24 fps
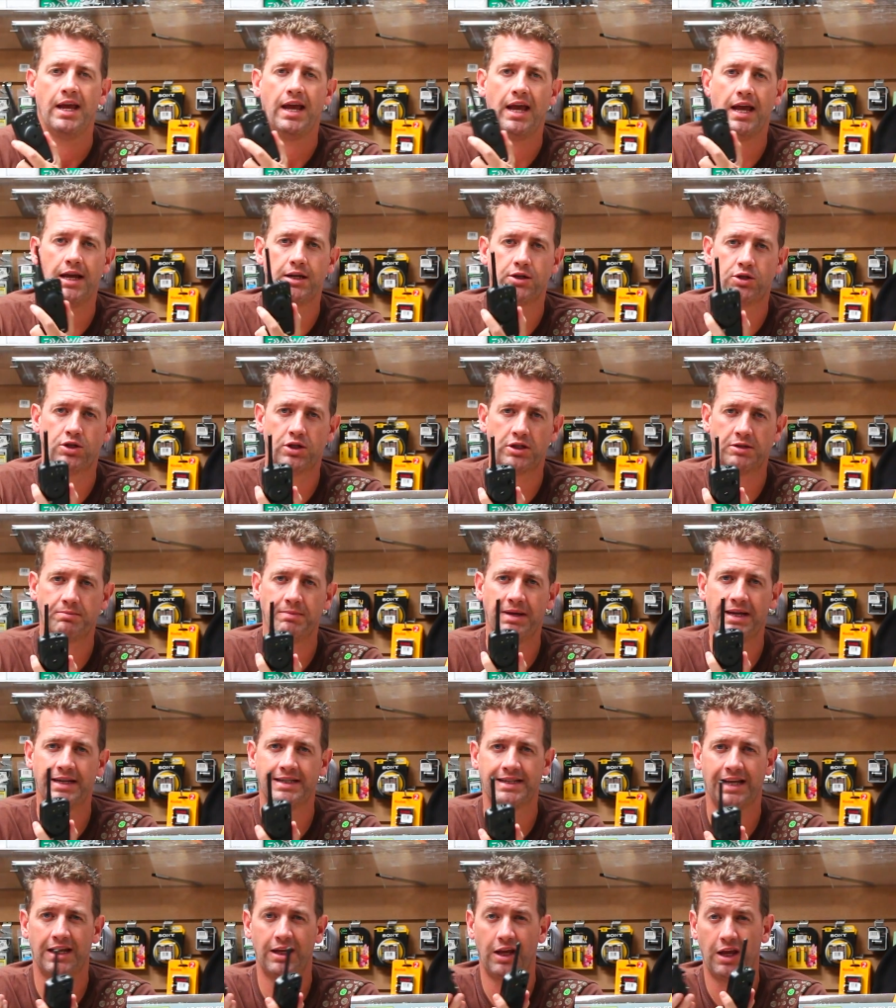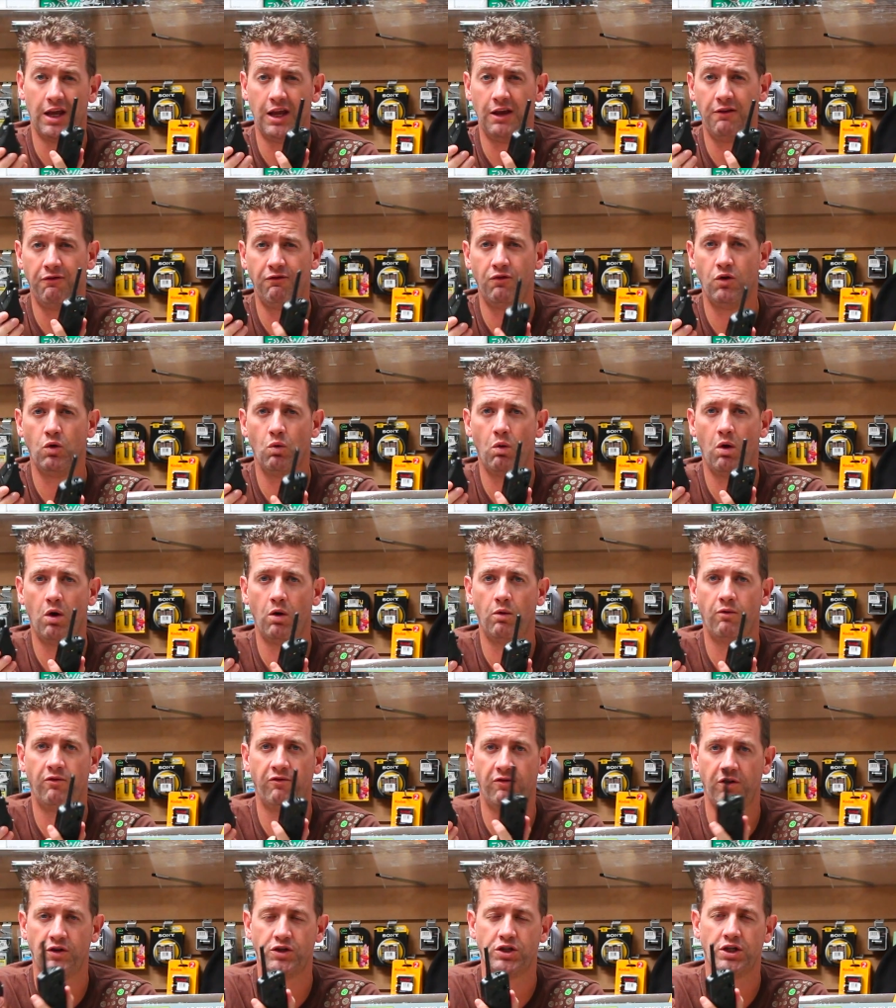It just means that if you are
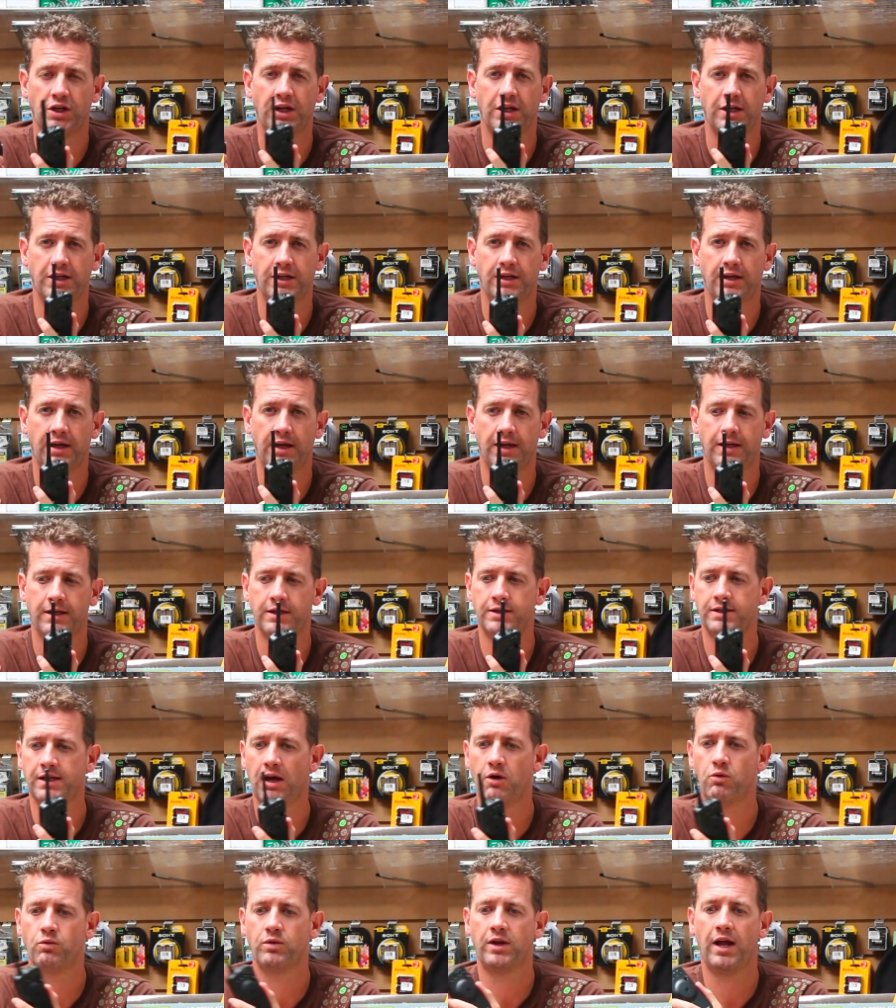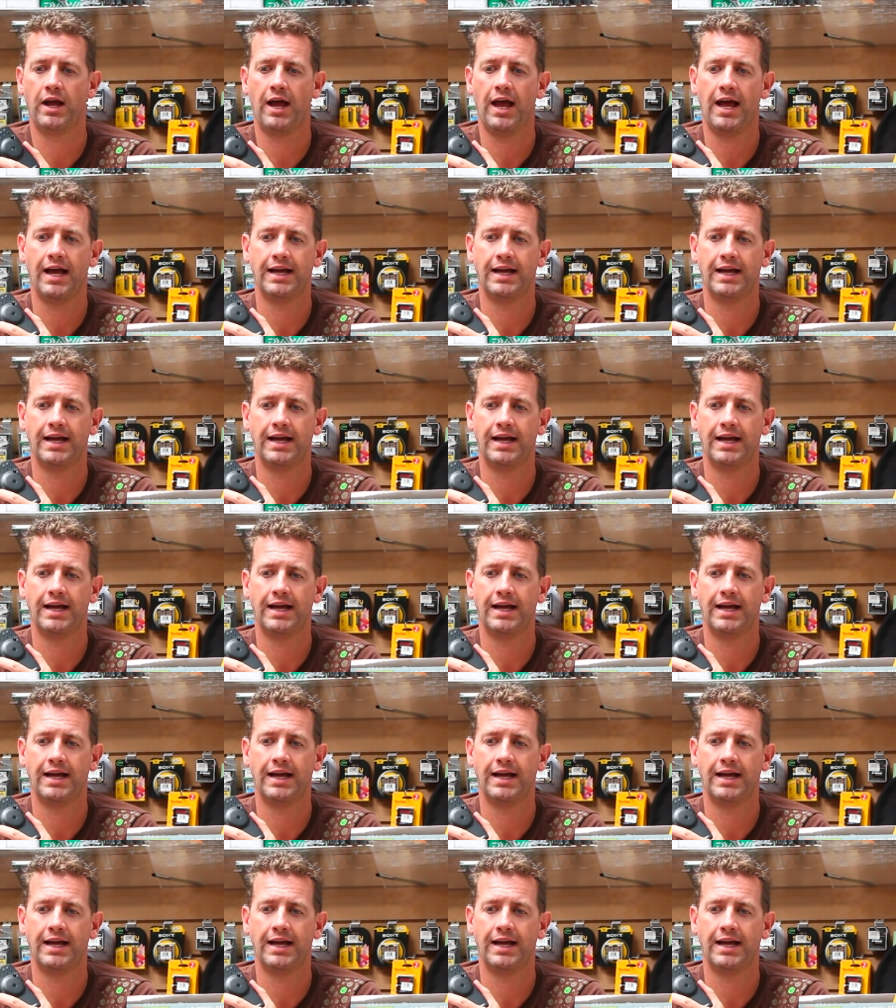fishing in a zone that